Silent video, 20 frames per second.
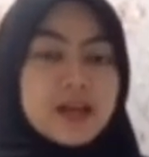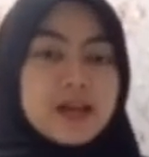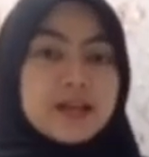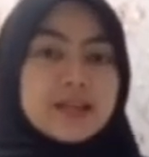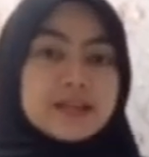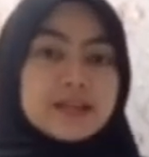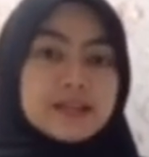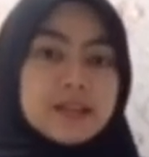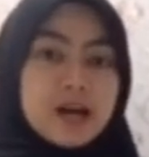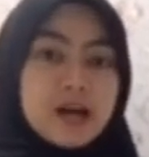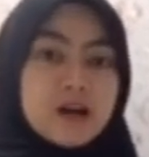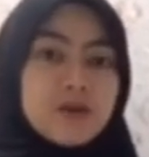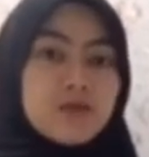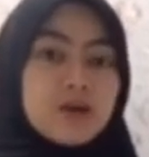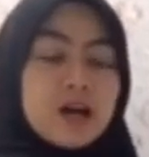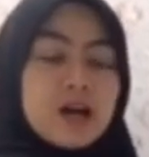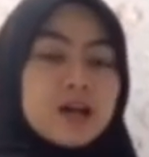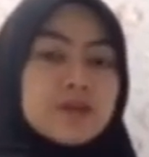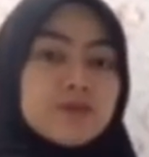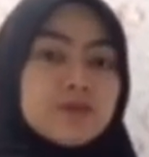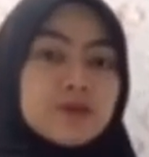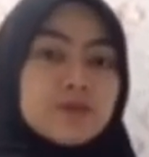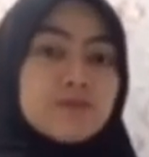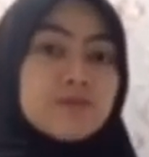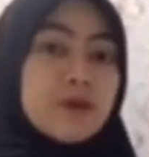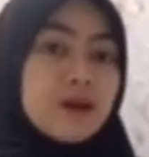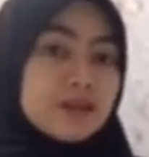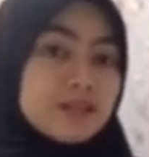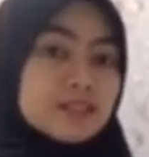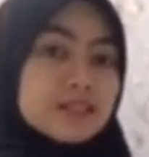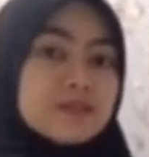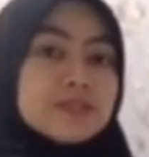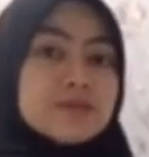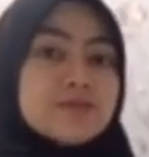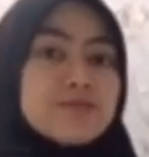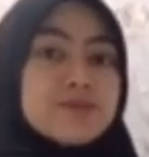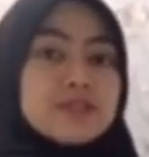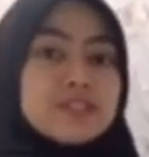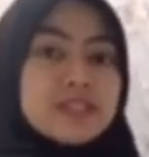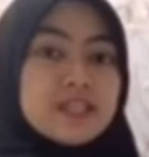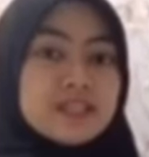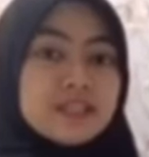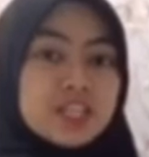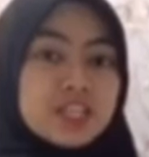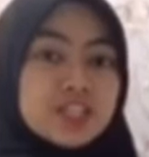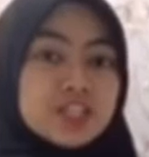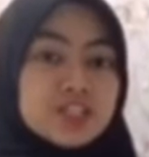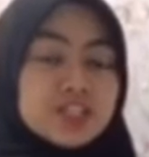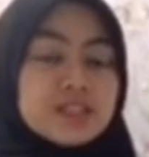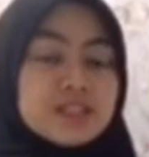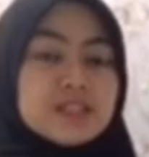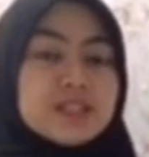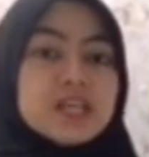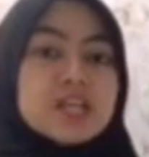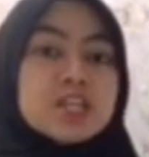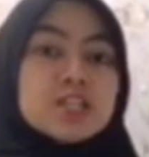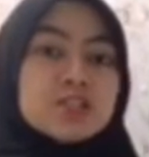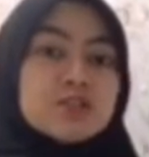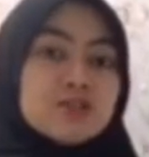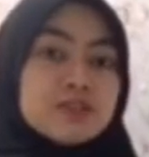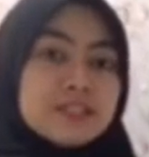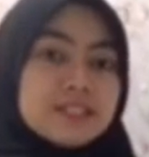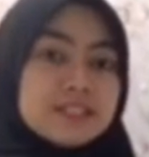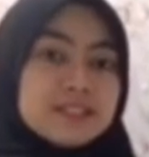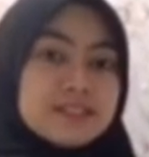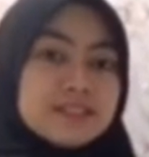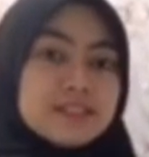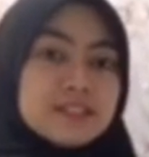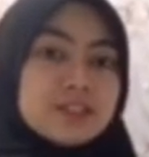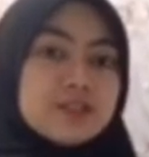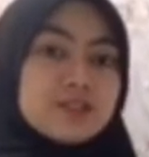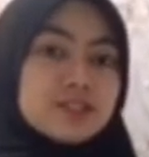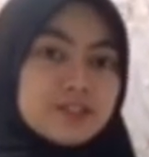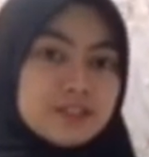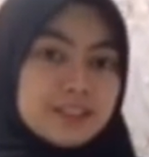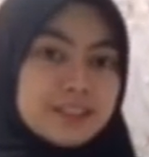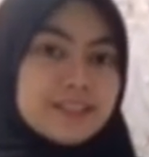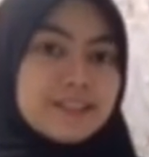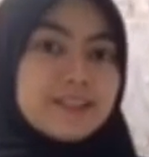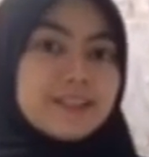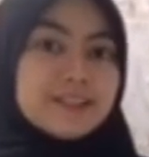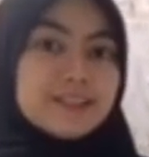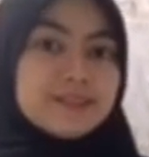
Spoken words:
Now I will pass this presentation to Sister Nusratina.